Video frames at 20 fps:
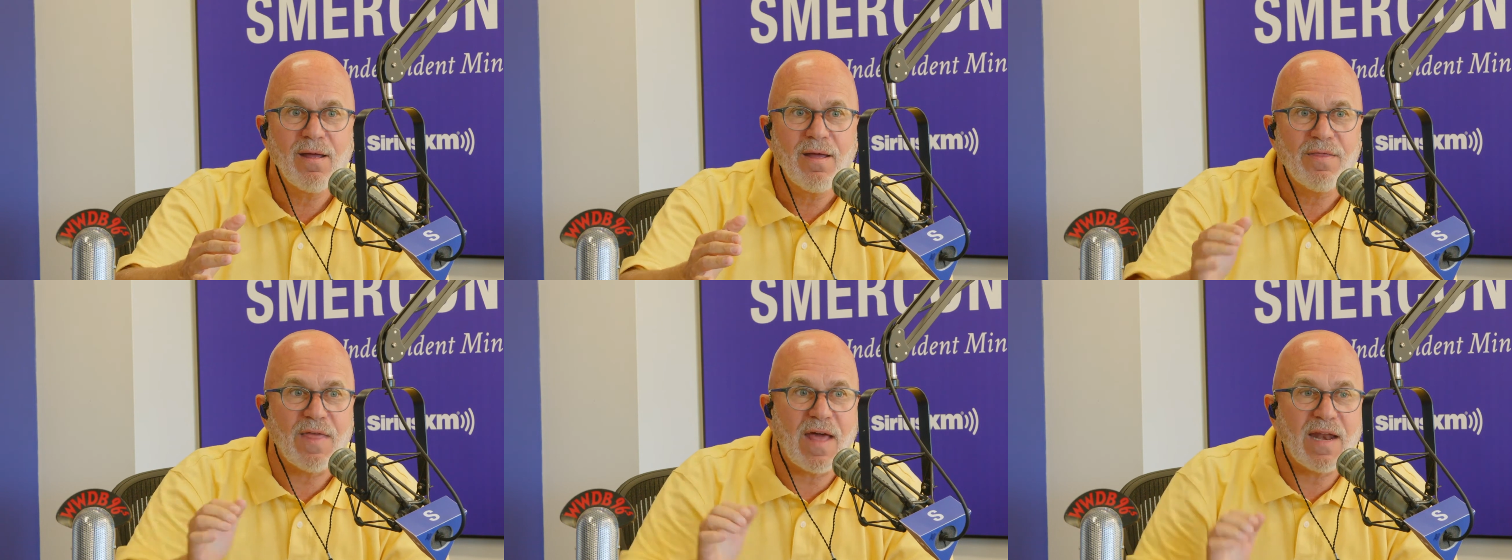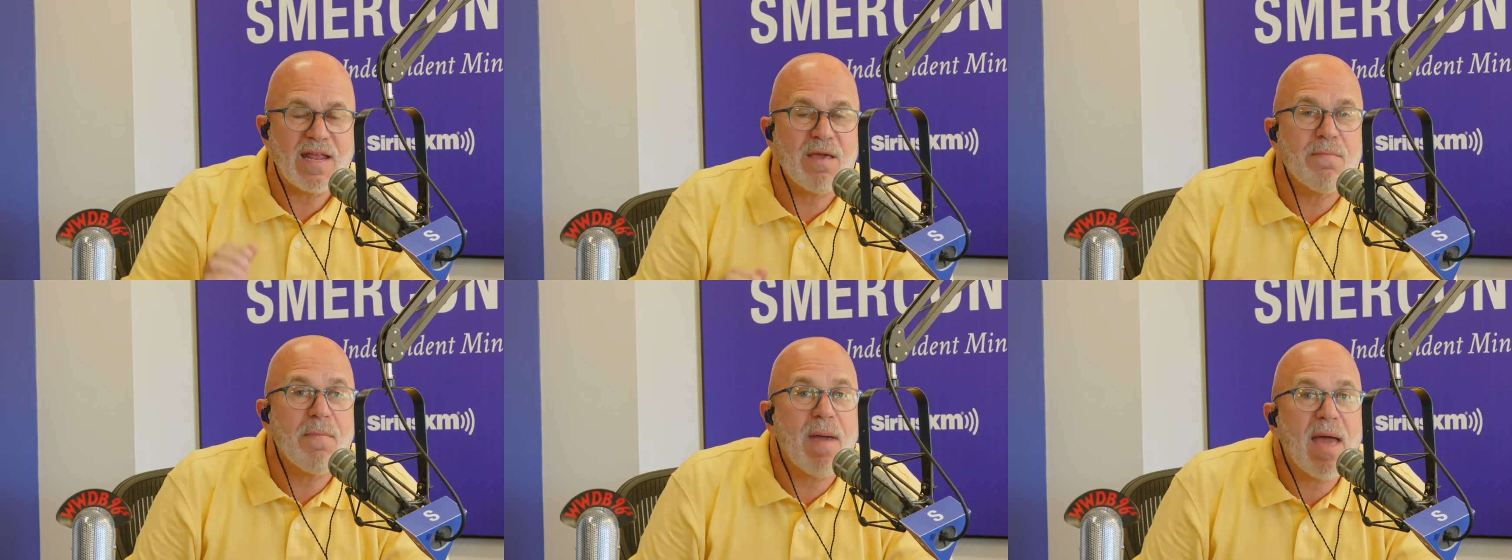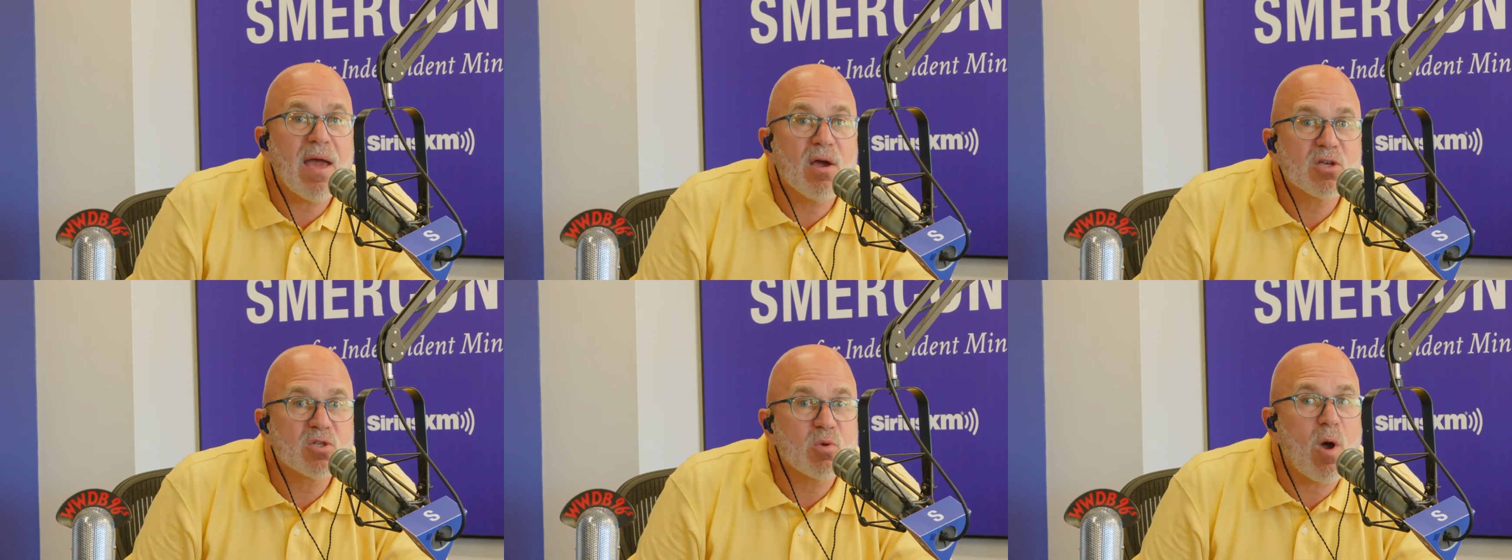that he
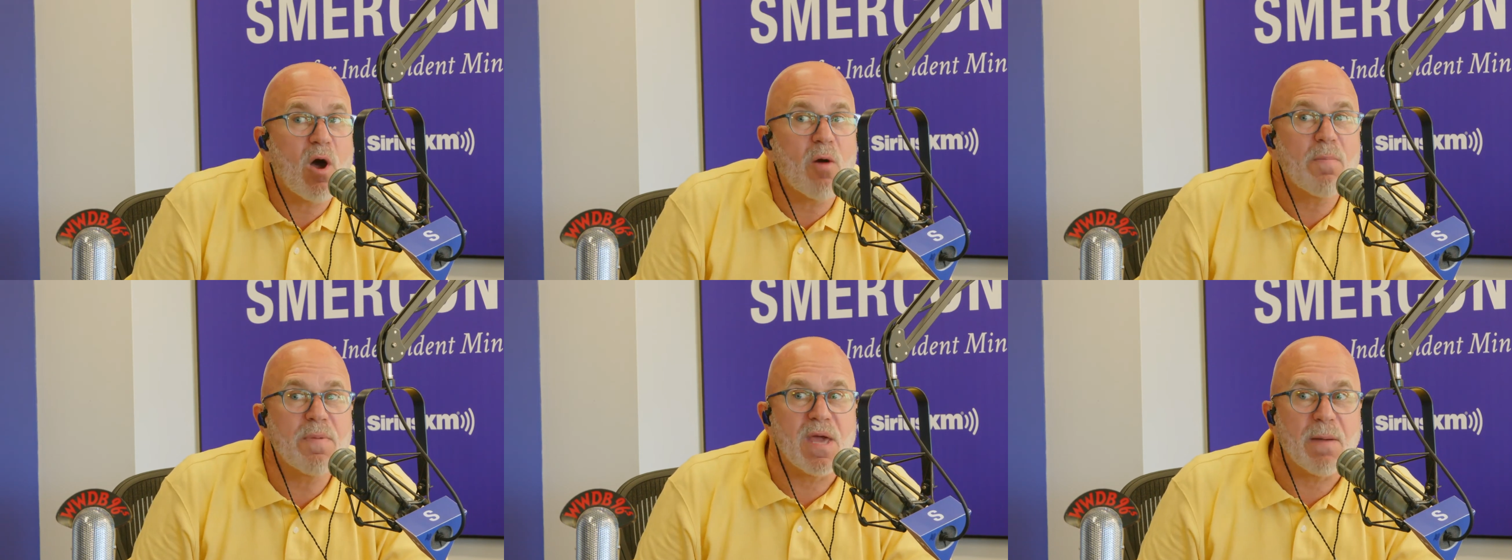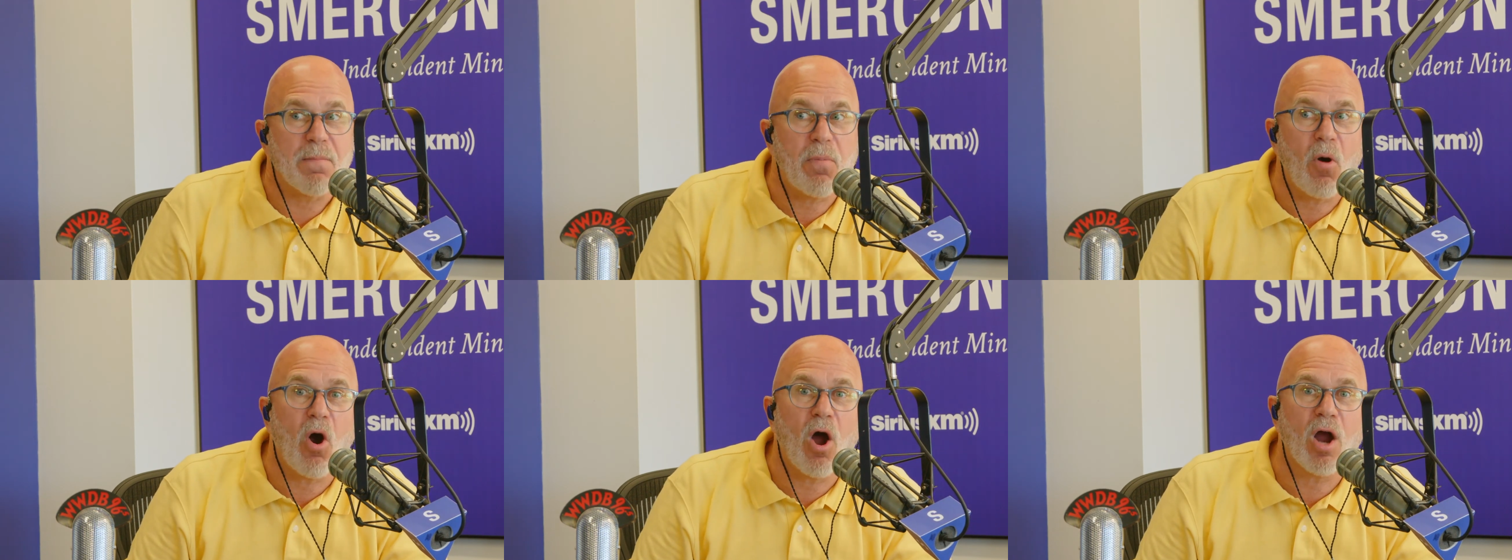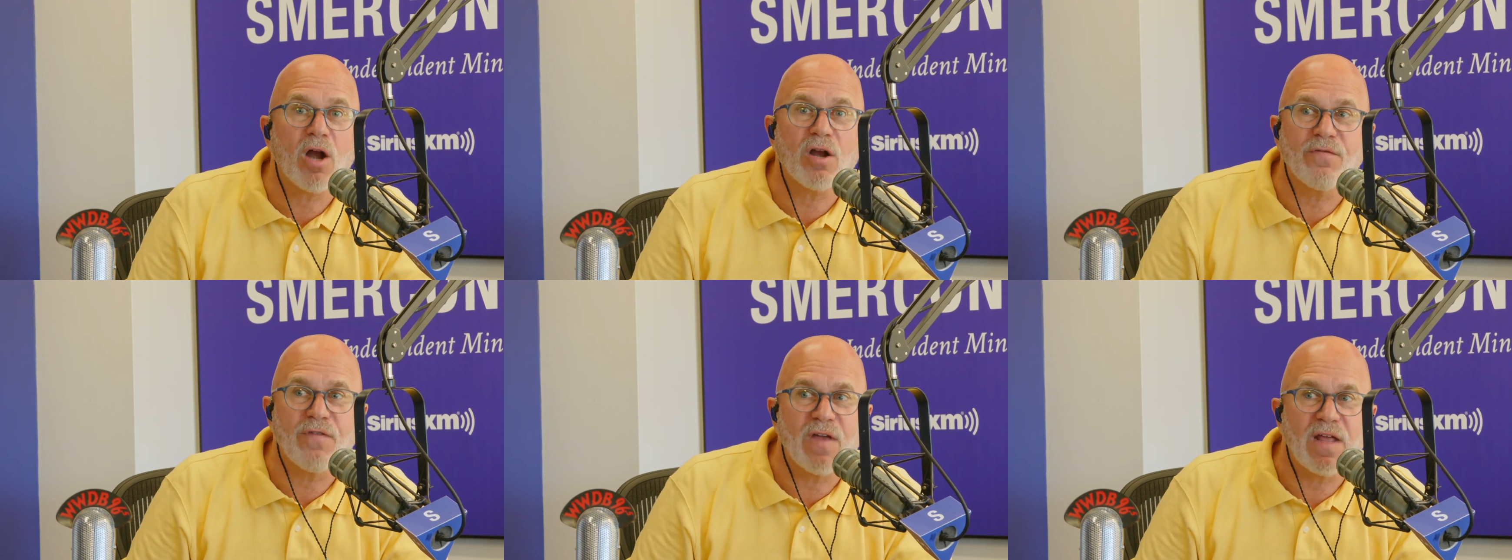may as well be a
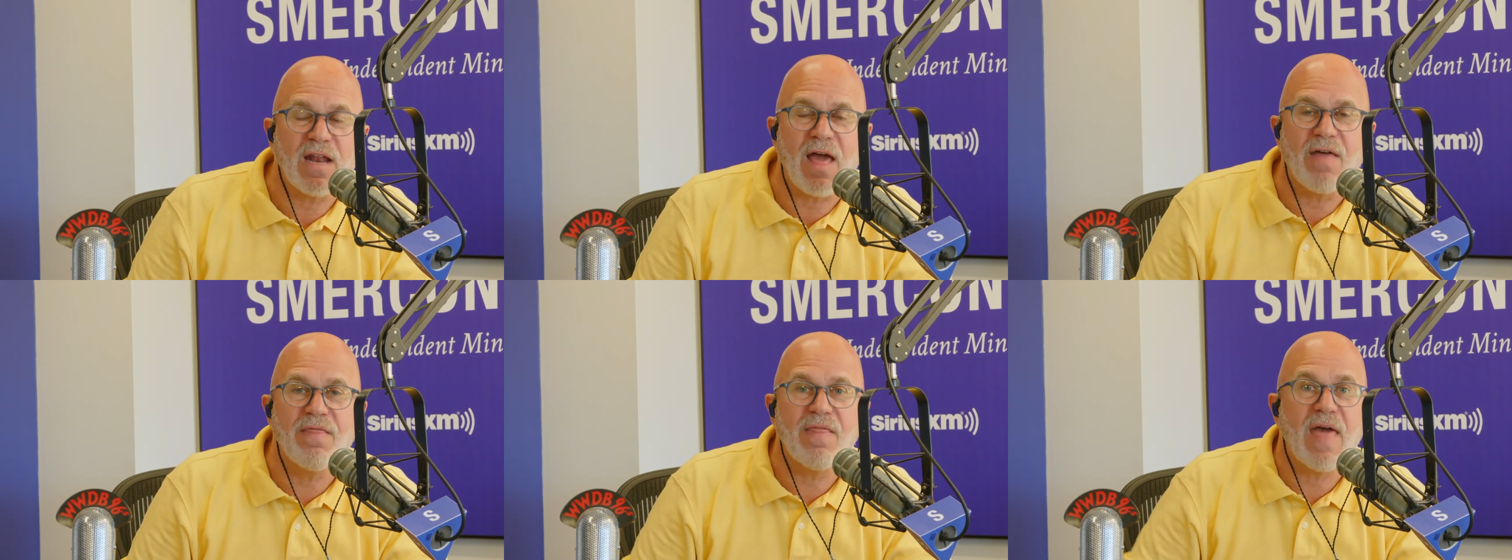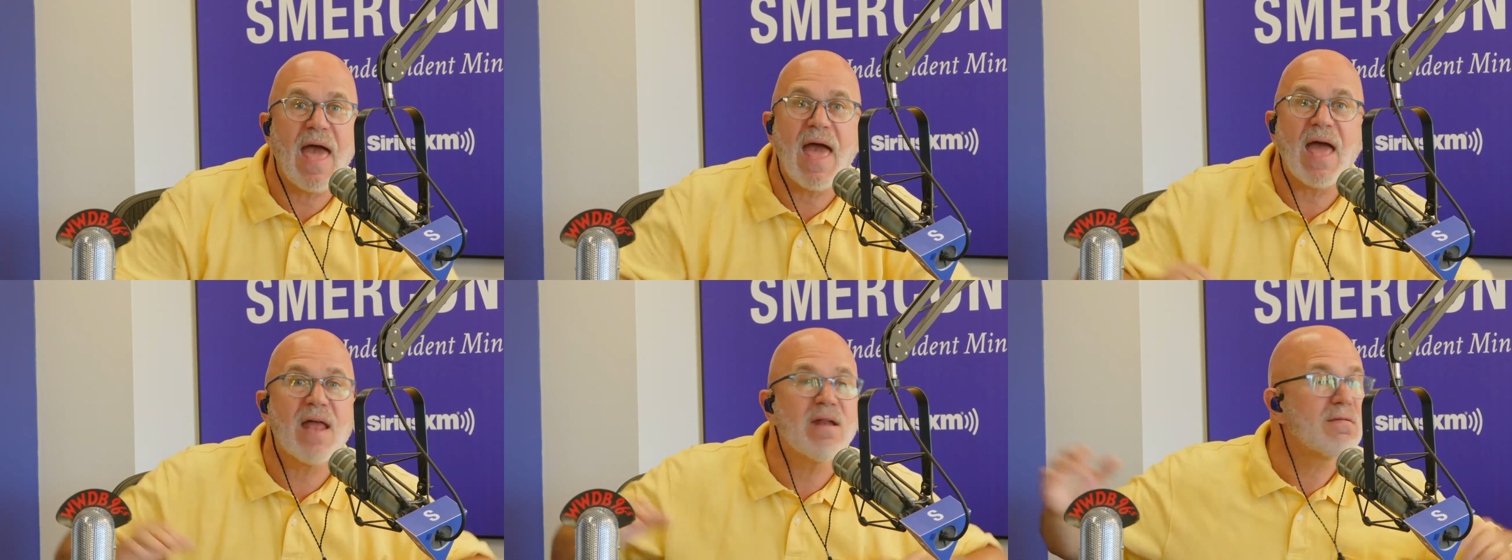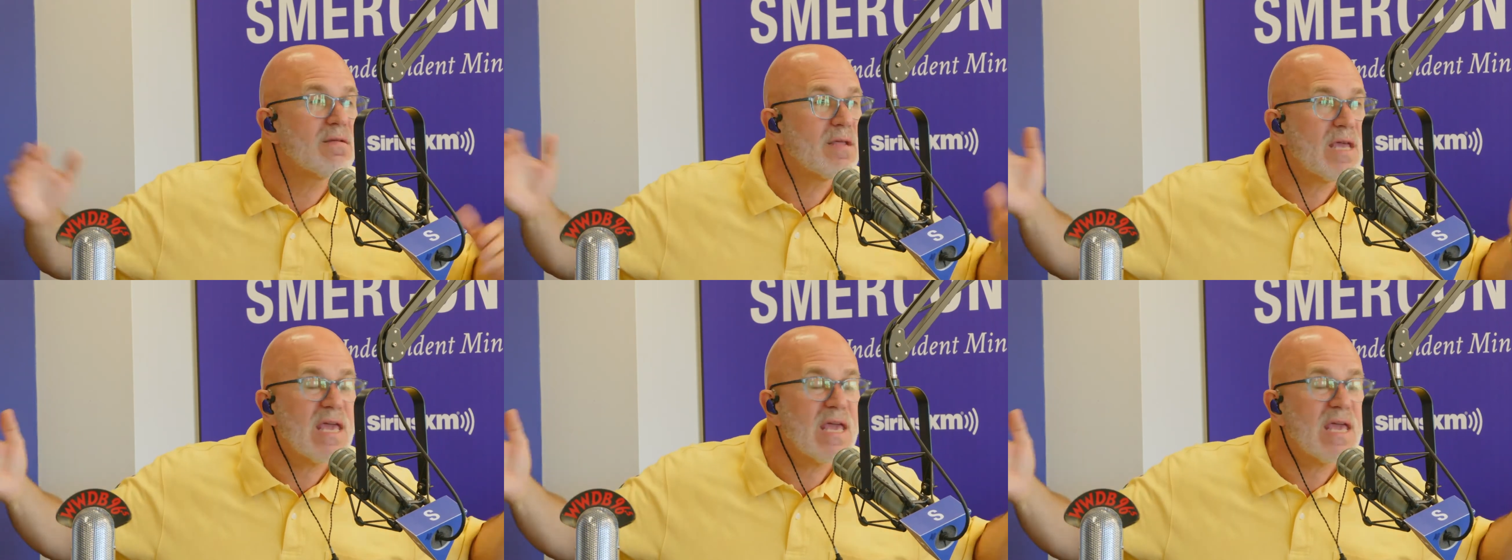part of it and then